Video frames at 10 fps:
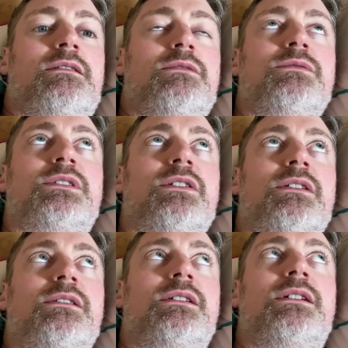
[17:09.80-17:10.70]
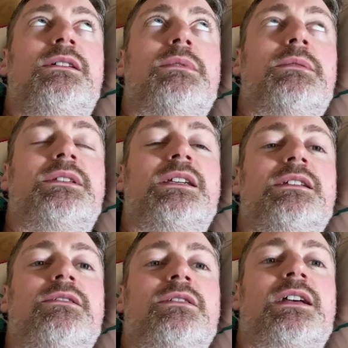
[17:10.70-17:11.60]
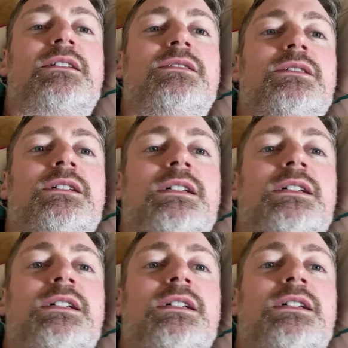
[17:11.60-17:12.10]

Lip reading: Oh, sorry. Might be to the dog next door.